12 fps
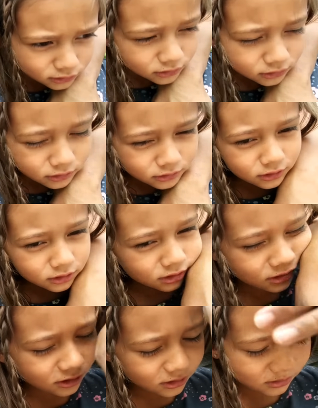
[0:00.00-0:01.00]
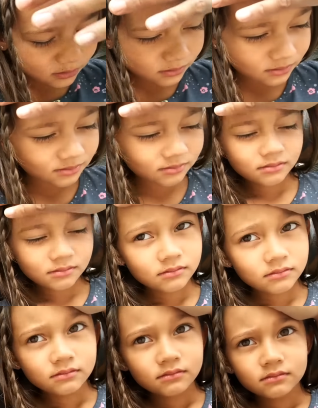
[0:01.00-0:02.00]
So sad. So
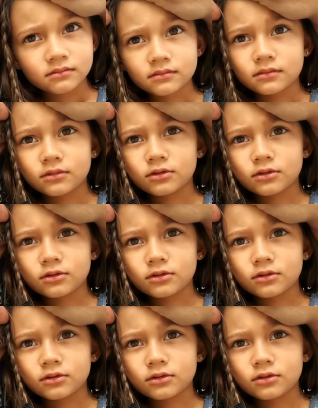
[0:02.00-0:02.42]
sad.